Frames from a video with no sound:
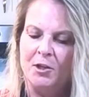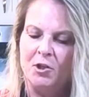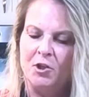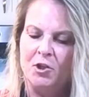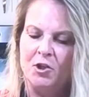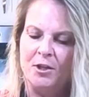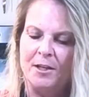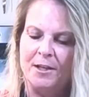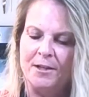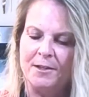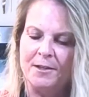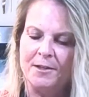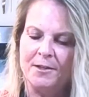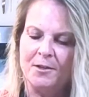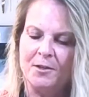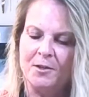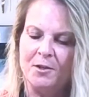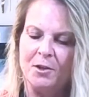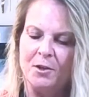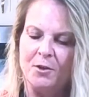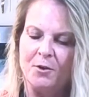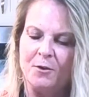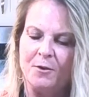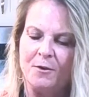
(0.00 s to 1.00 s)
just
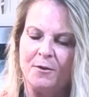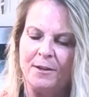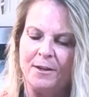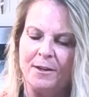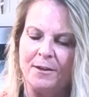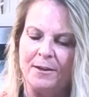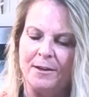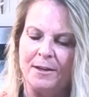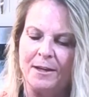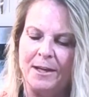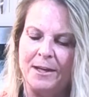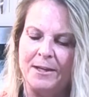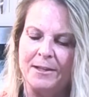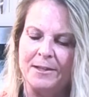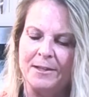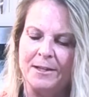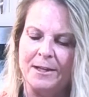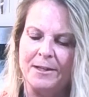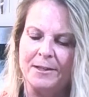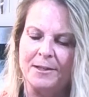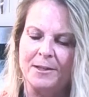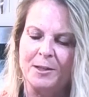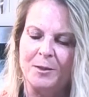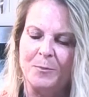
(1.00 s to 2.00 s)
so in case
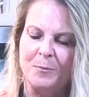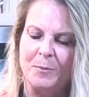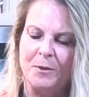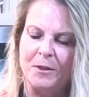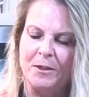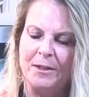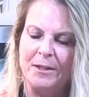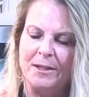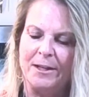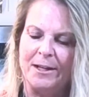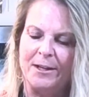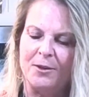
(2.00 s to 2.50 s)
I spill it,